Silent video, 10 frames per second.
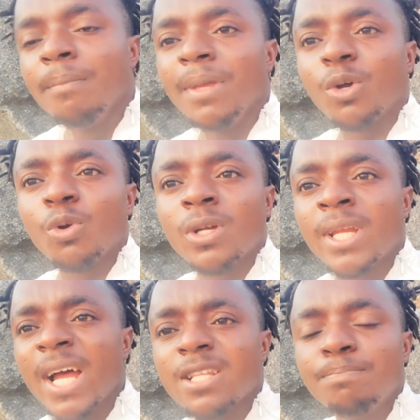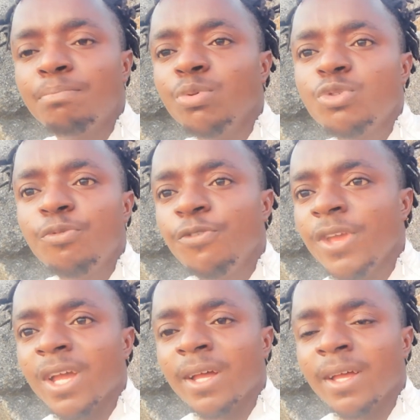because that put
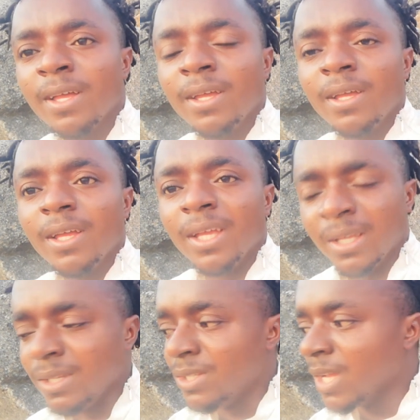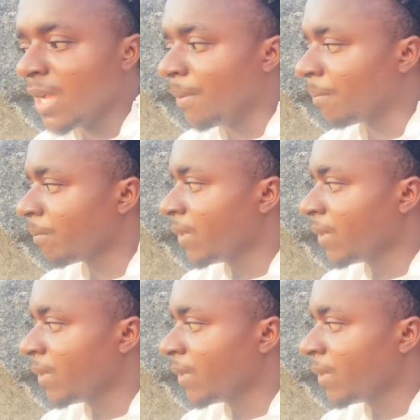fear in them.